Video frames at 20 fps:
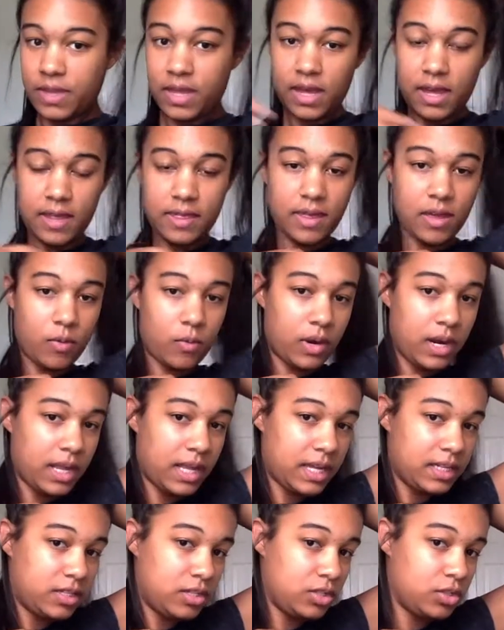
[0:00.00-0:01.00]
And then what I
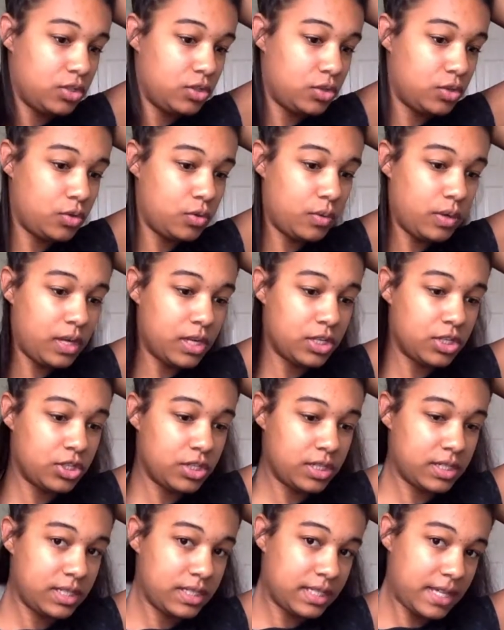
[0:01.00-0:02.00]
like to do is
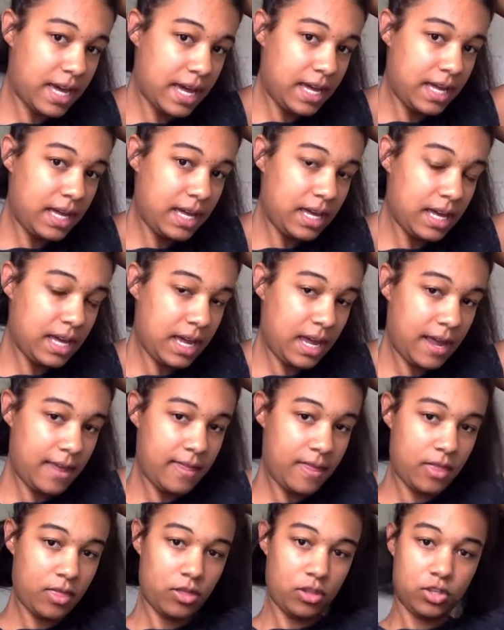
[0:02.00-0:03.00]
just take it and
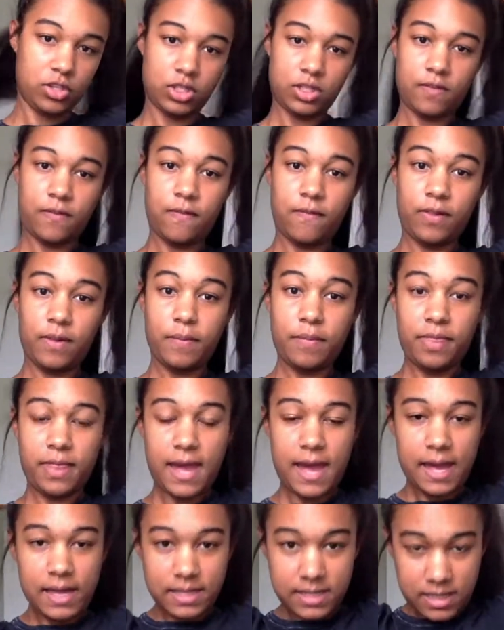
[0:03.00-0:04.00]
then flip
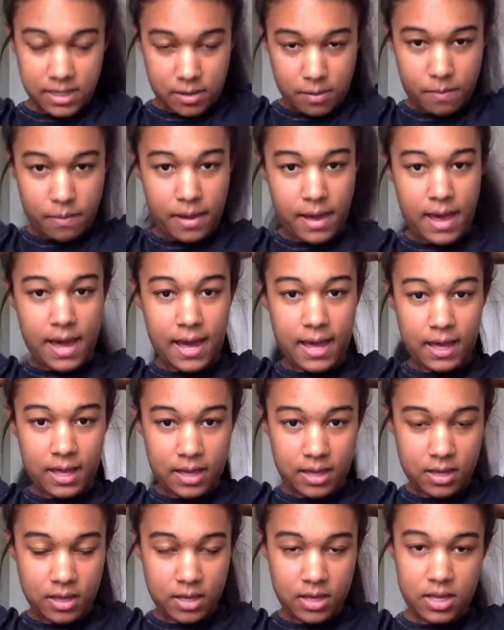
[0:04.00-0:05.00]
that to the back,
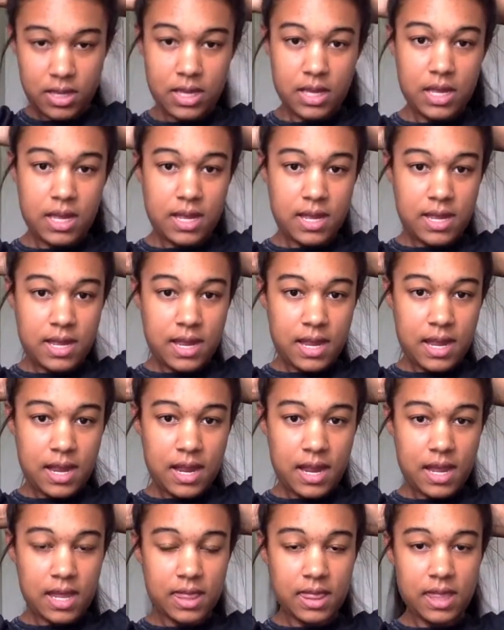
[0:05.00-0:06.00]

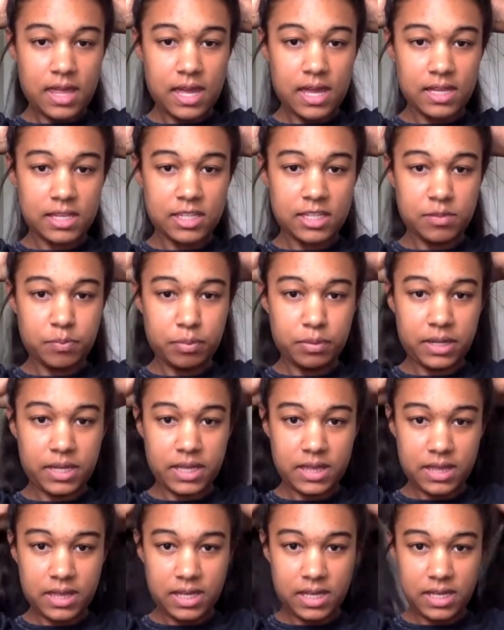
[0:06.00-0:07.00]
and then split
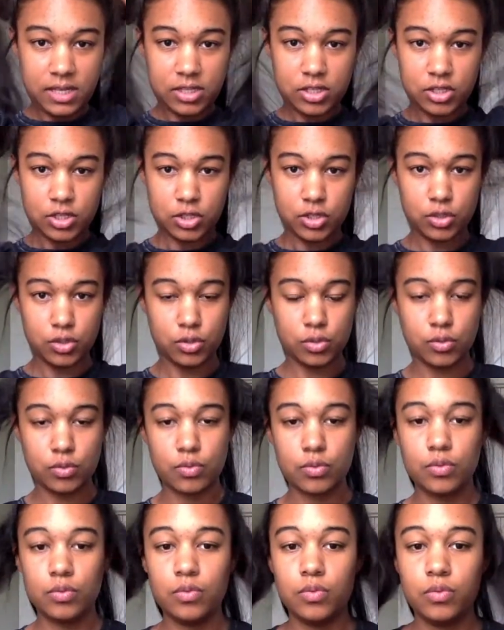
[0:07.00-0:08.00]
these two